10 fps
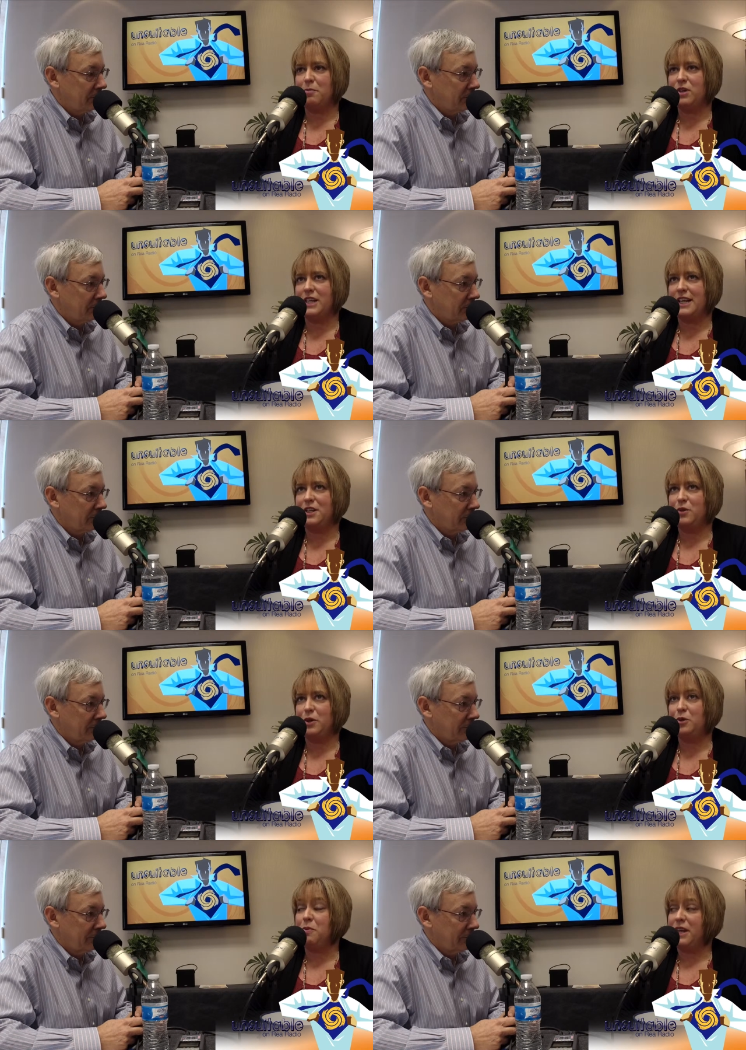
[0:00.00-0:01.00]
Speaker 1: presented to a
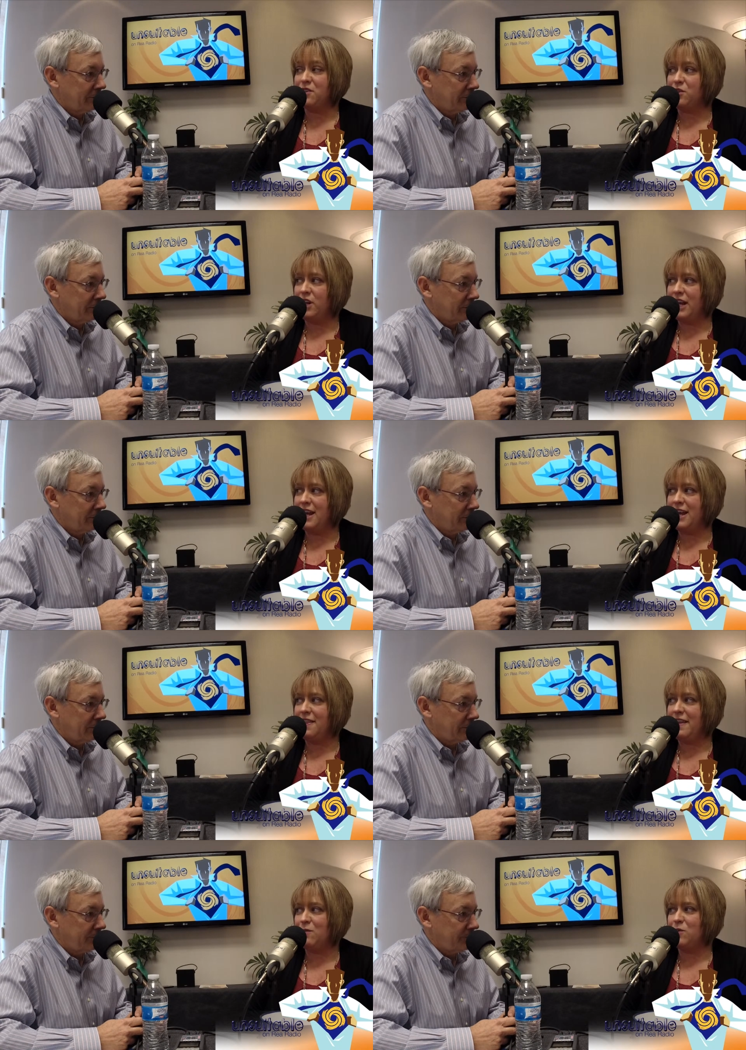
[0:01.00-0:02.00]
group yesterday,
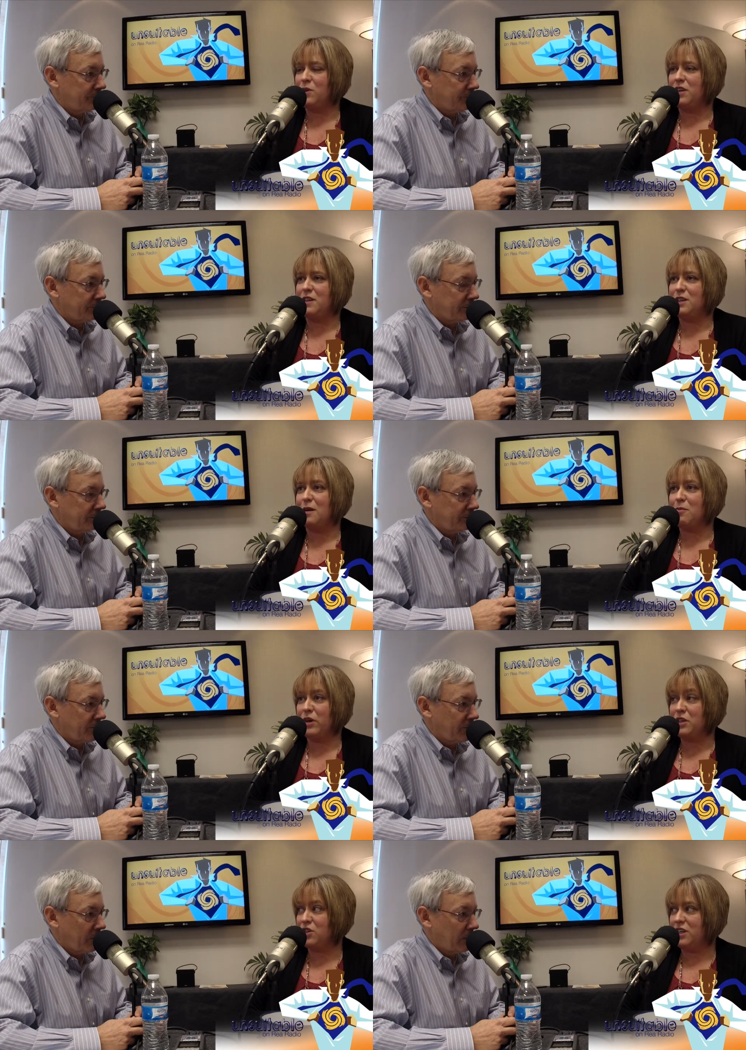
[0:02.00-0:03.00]
and that was one of the top
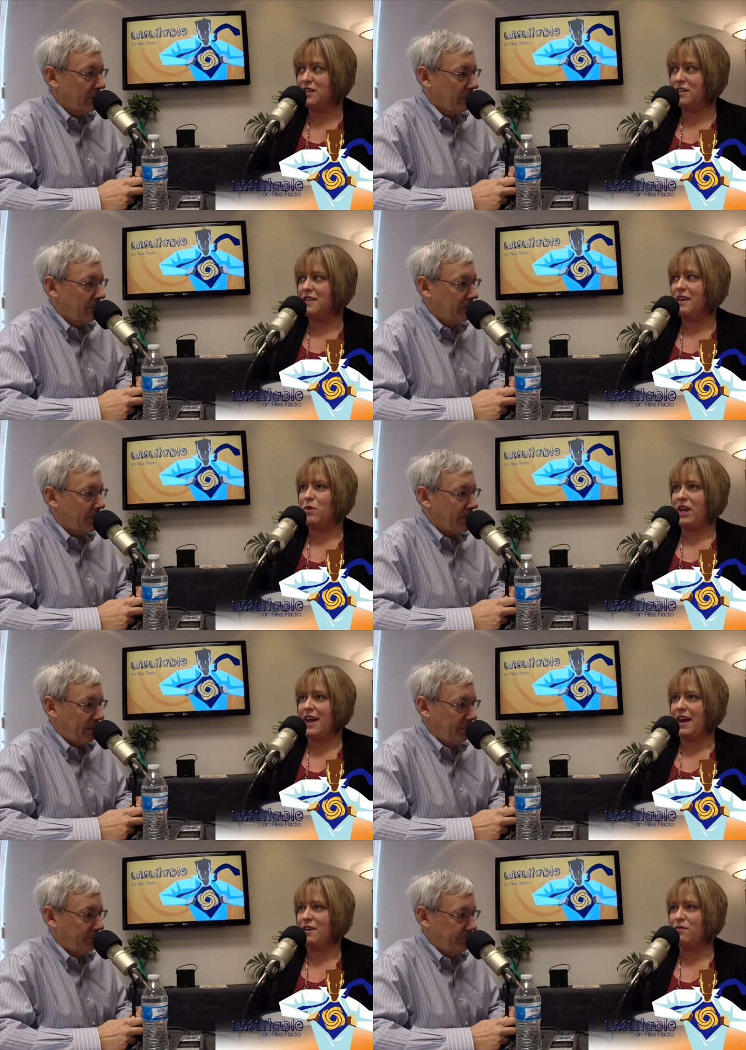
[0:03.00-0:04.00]
questions that we
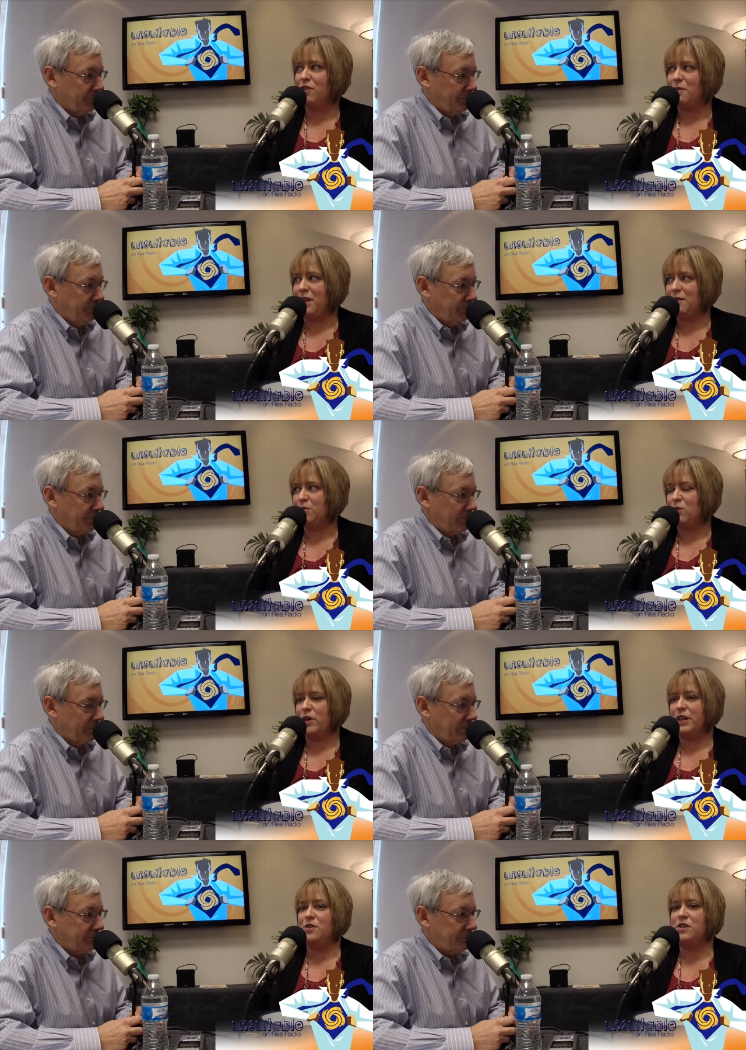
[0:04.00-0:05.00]
had from the
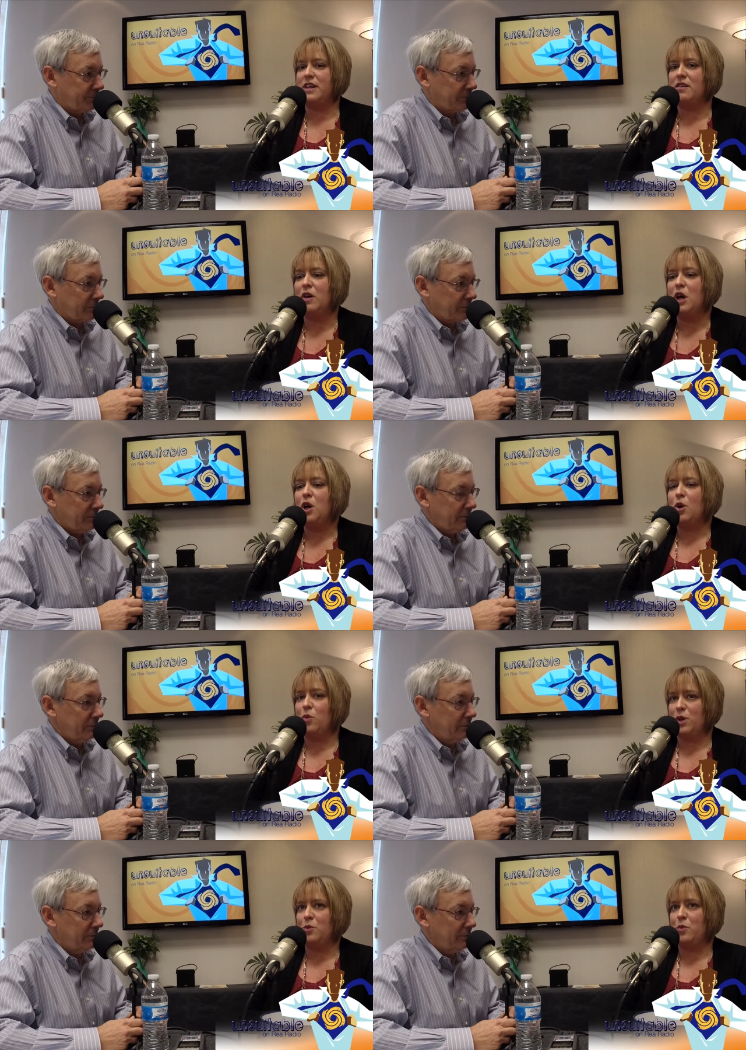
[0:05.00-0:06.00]
employers of,
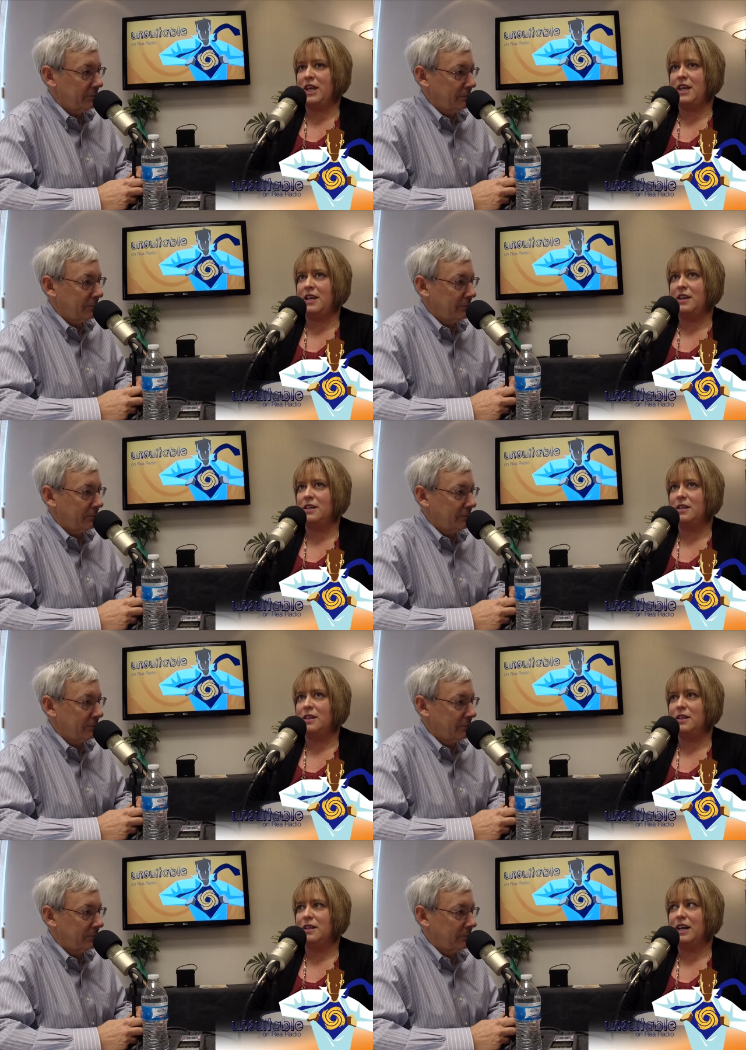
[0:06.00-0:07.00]
what are we
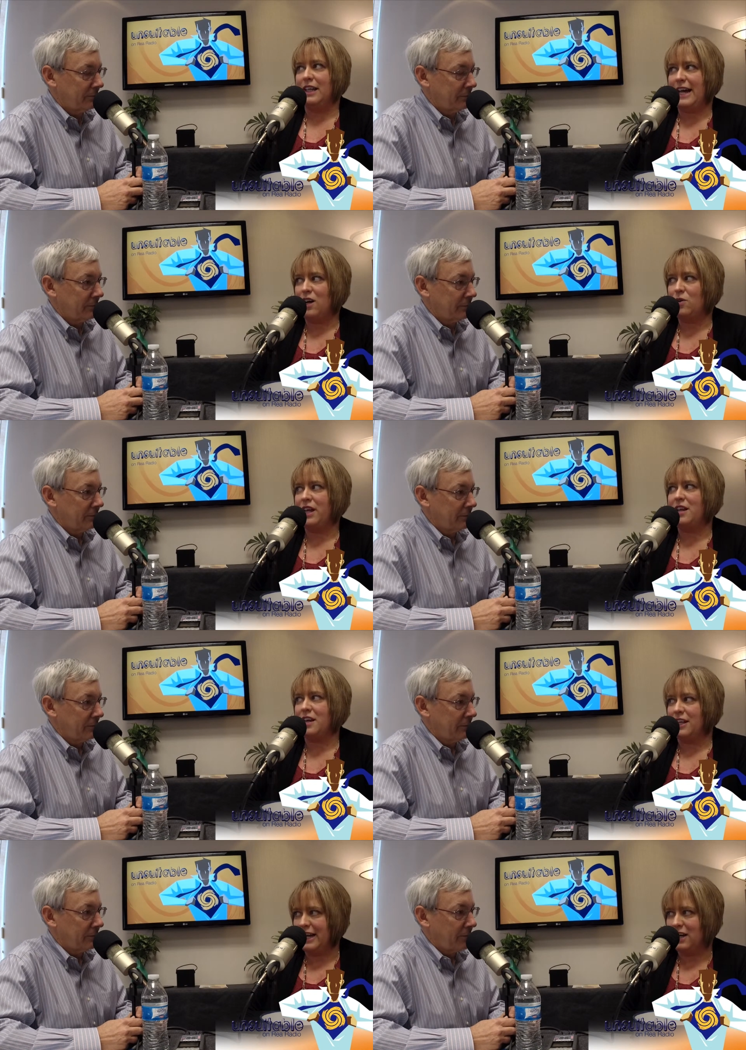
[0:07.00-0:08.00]
allowed and
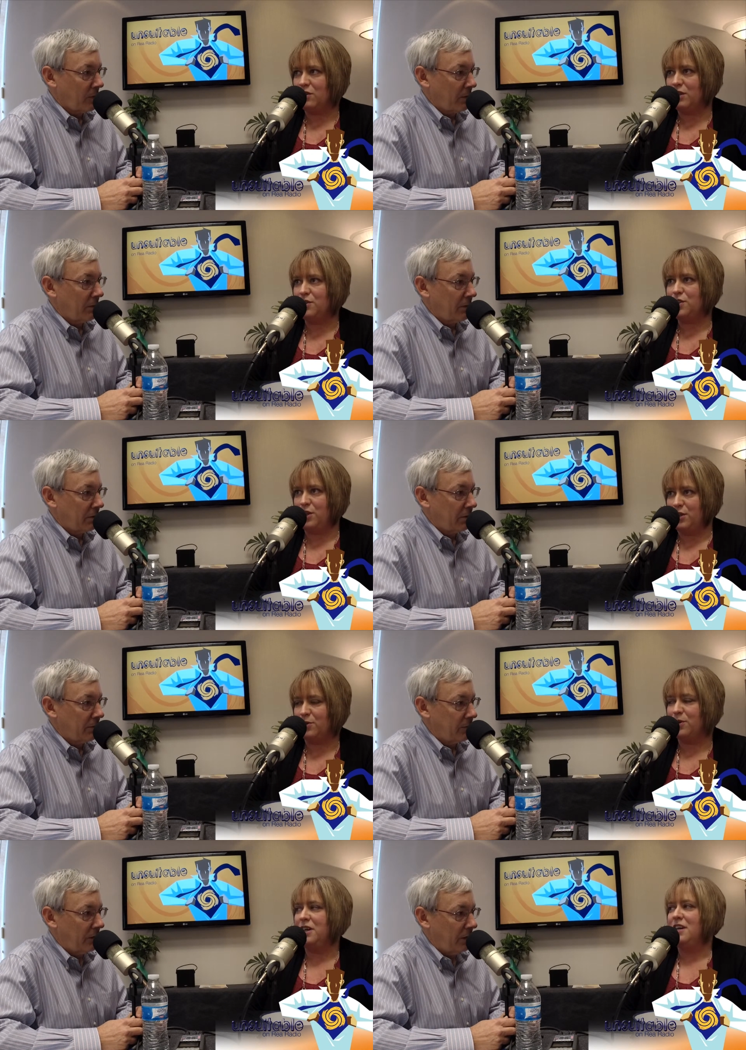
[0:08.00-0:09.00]
not allowed to
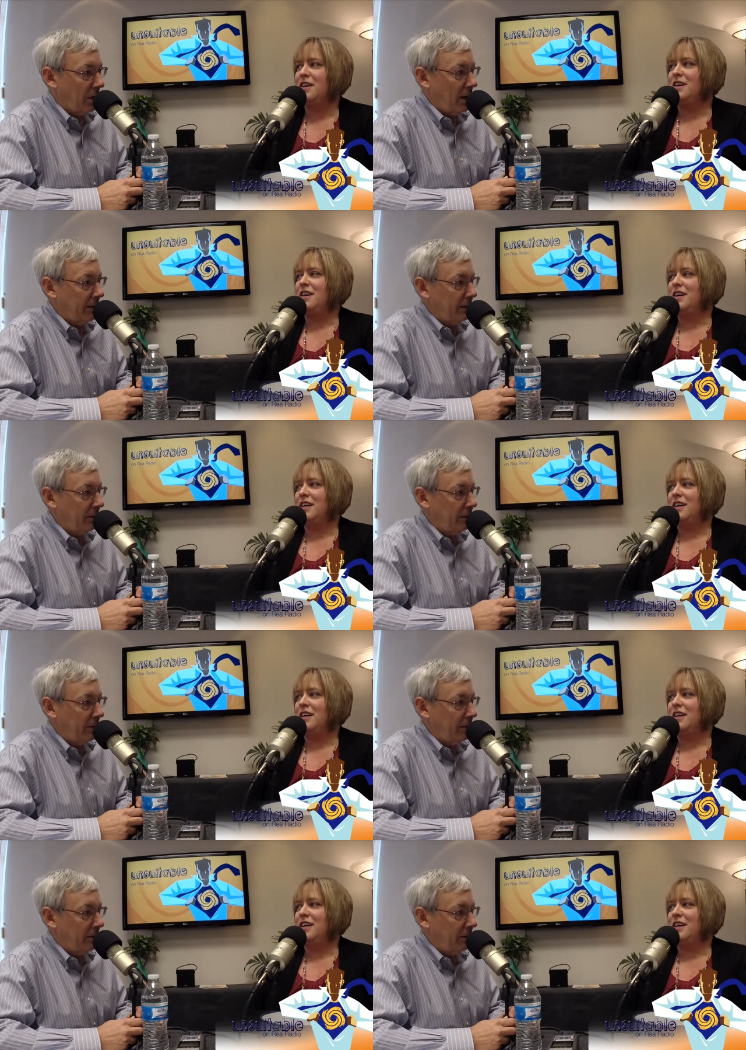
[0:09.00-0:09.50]
do?
Speaker 2: You know, I can